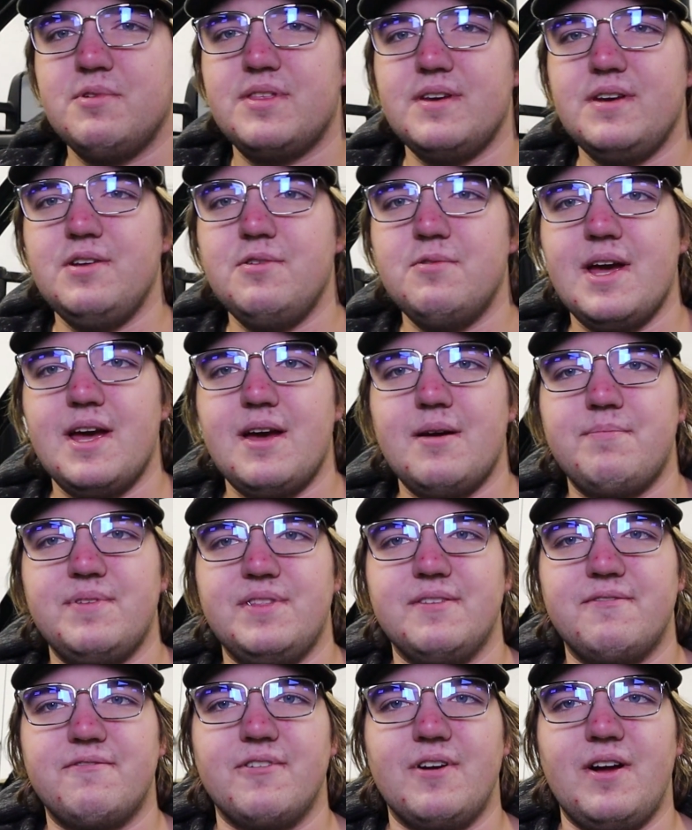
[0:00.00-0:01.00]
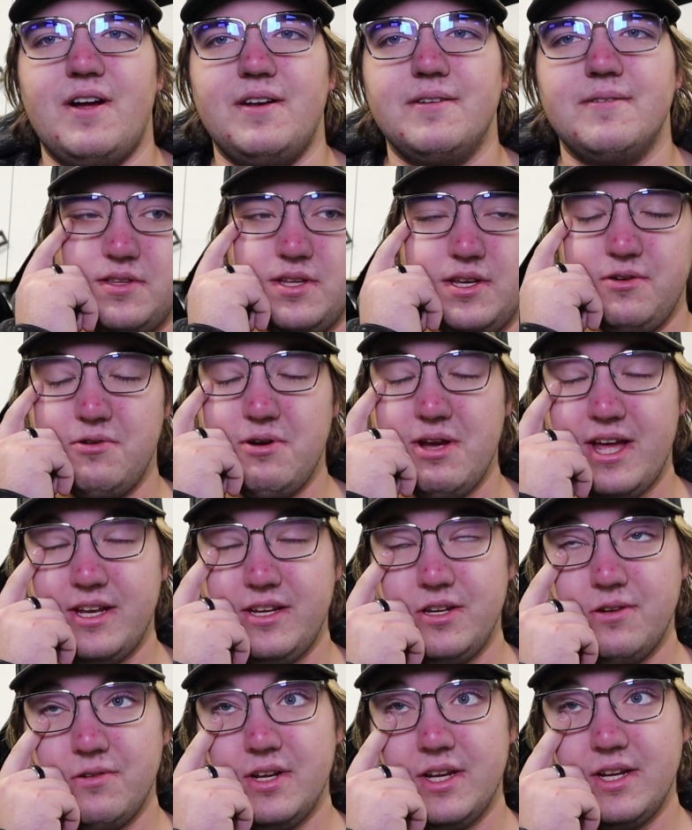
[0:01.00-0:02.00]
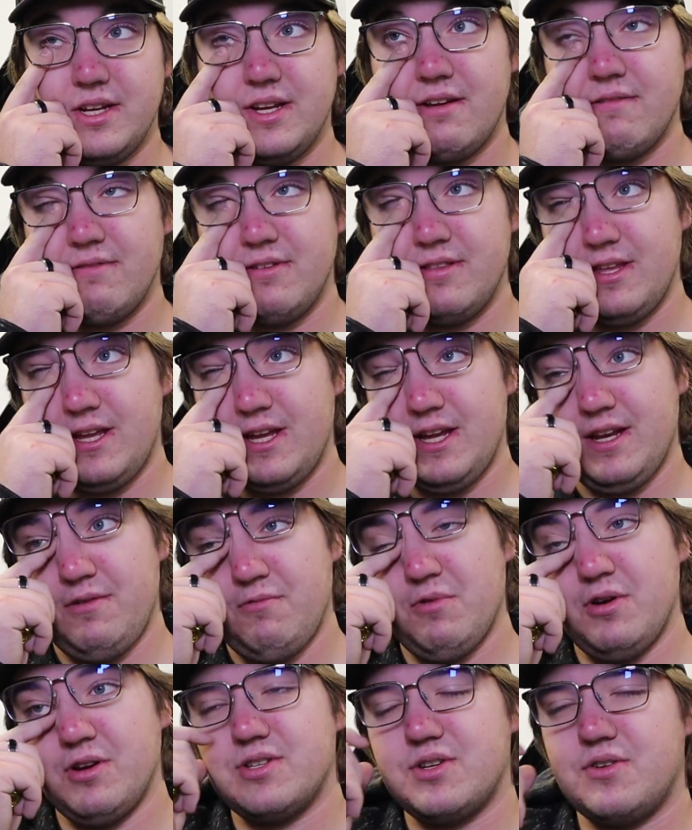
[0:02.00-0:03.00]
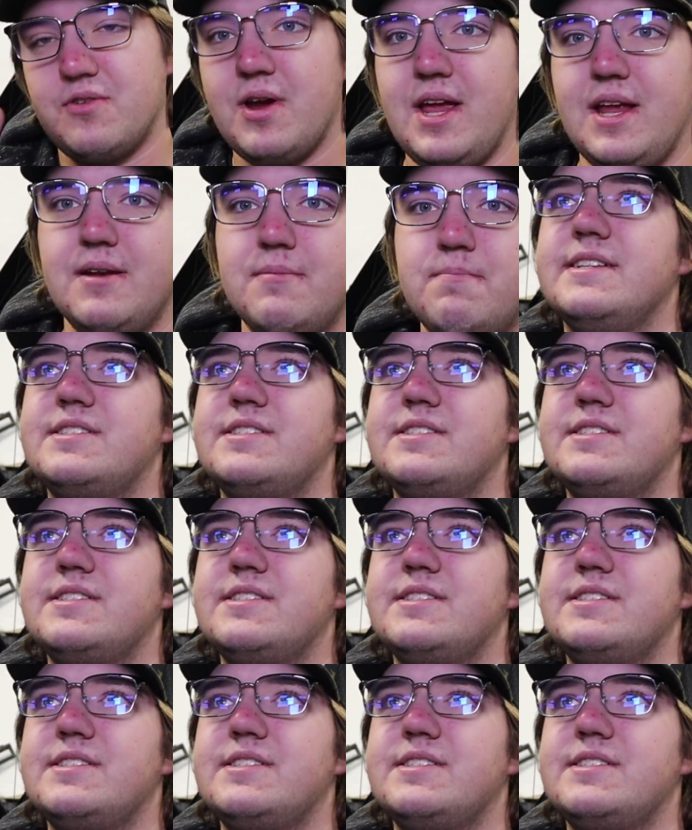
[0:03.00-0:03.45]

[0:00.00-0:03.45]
with a new amp in the front, the new head unit and everything, and it works great.